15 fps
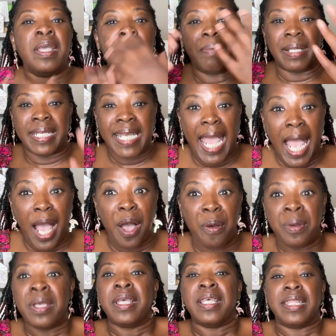but
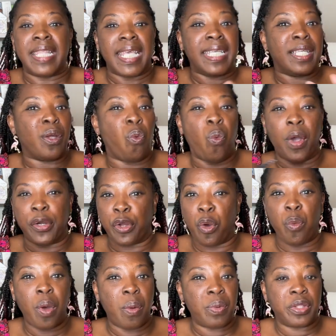now they get a
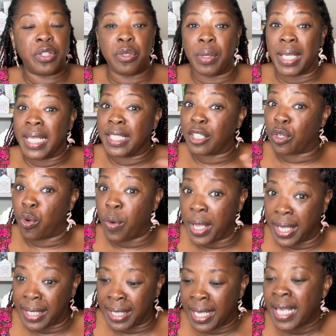one-on-one with you. It's
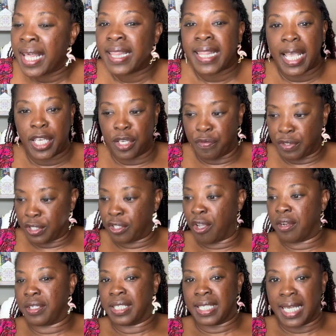quick. Thank you for
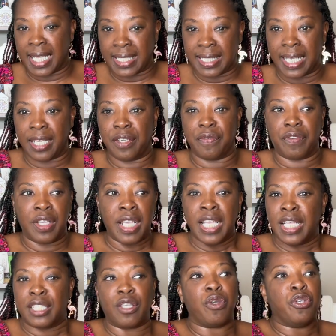starting the class. Thank you for.
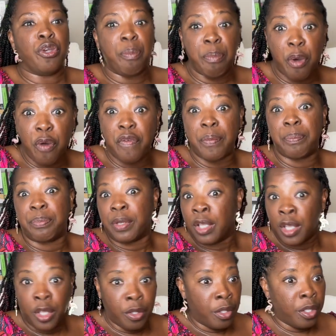So you're
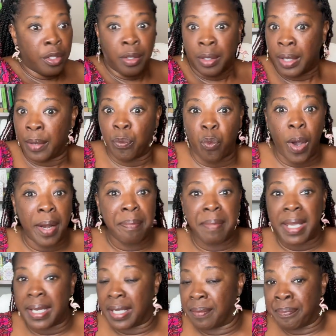moving in 1
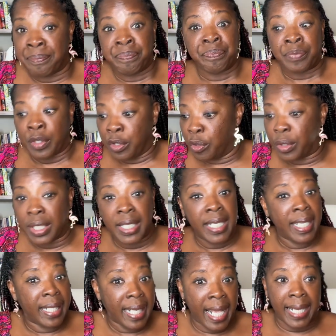minute. You can
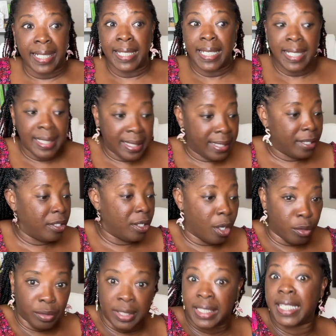hit at least
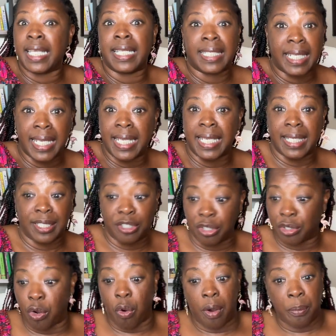10 kids.
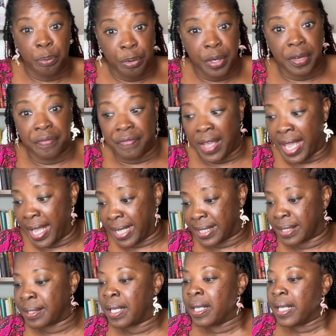You're going pretty
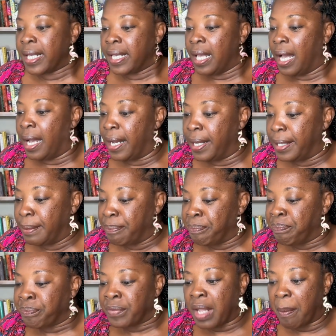fast.
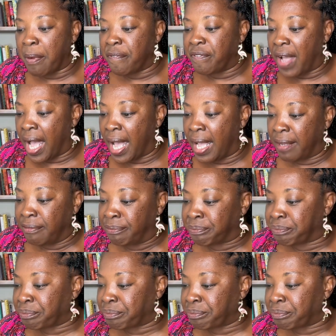Number 5,